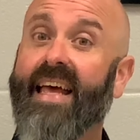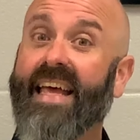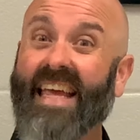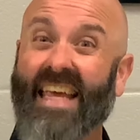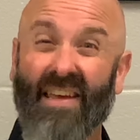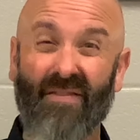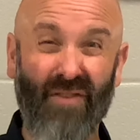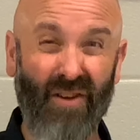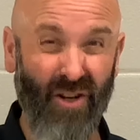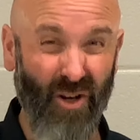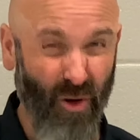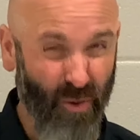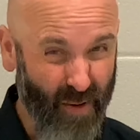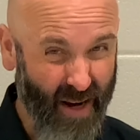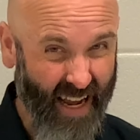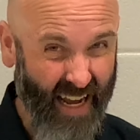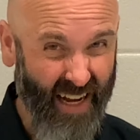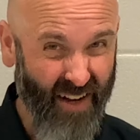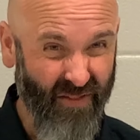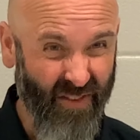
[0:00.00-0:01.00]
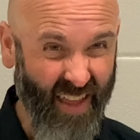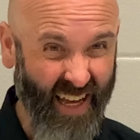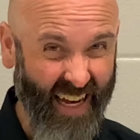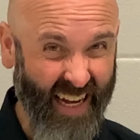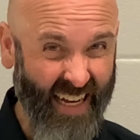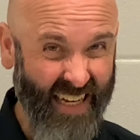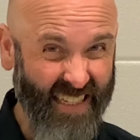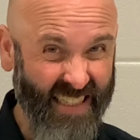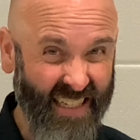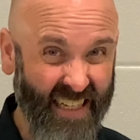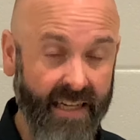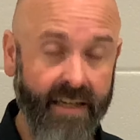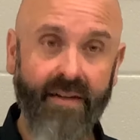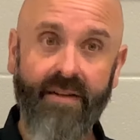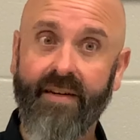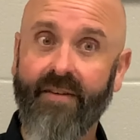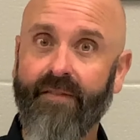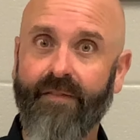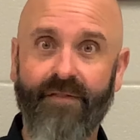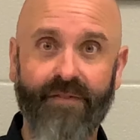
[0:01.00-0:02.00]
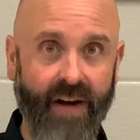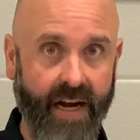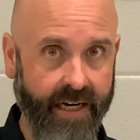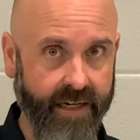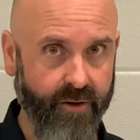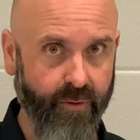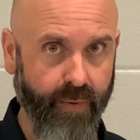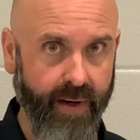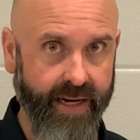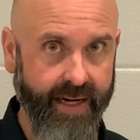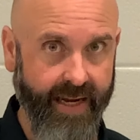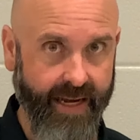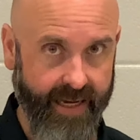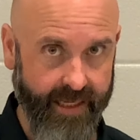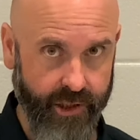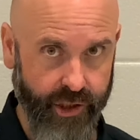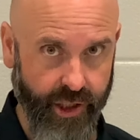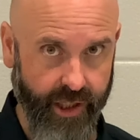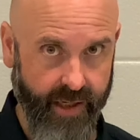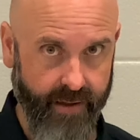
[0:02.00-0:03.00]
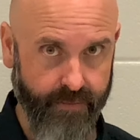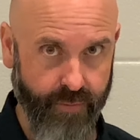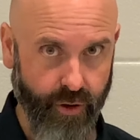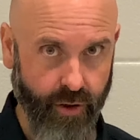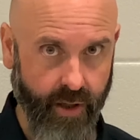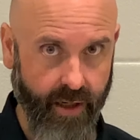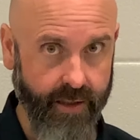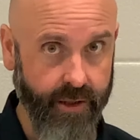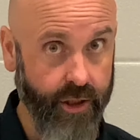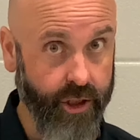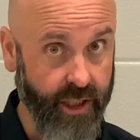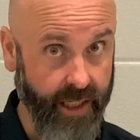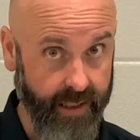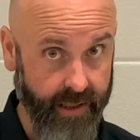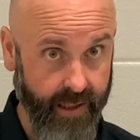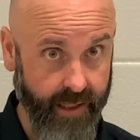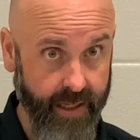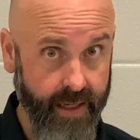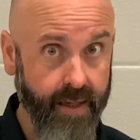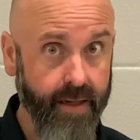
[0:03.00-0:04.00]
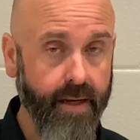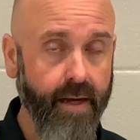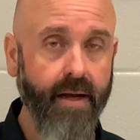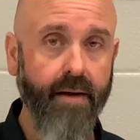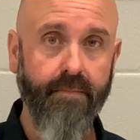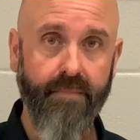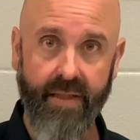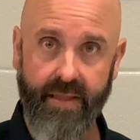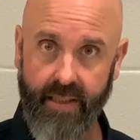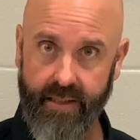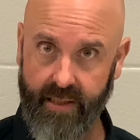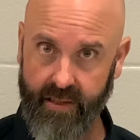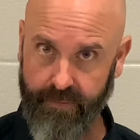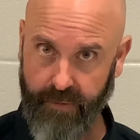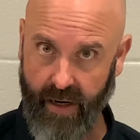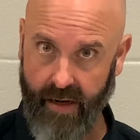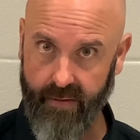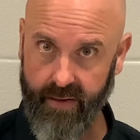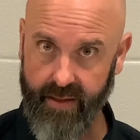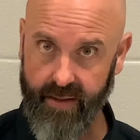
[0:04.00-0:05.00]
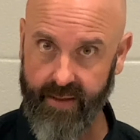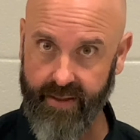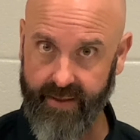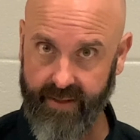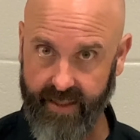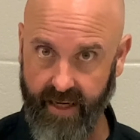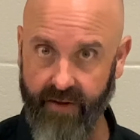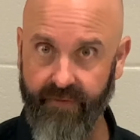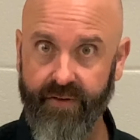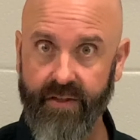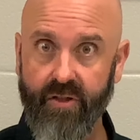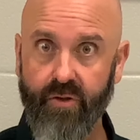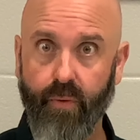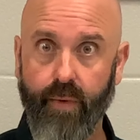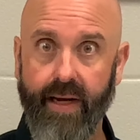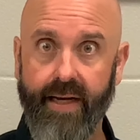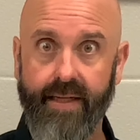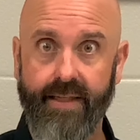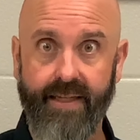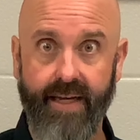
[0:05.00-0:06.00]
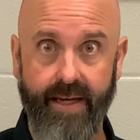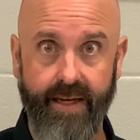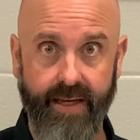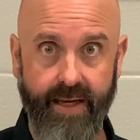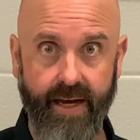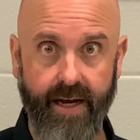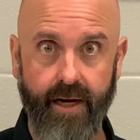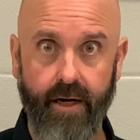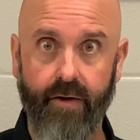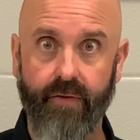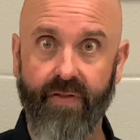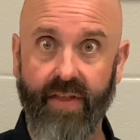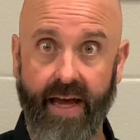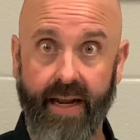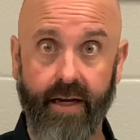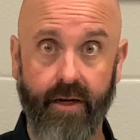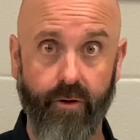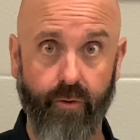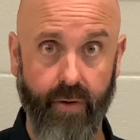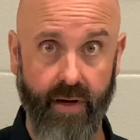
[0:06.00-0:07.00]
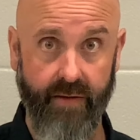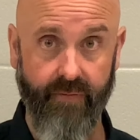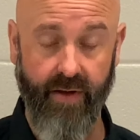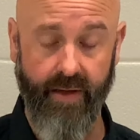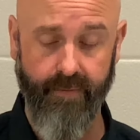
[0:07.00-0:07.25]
If you don't have that, find a way to etch a number on gently, but this is probably the safest way to take care of that engraving.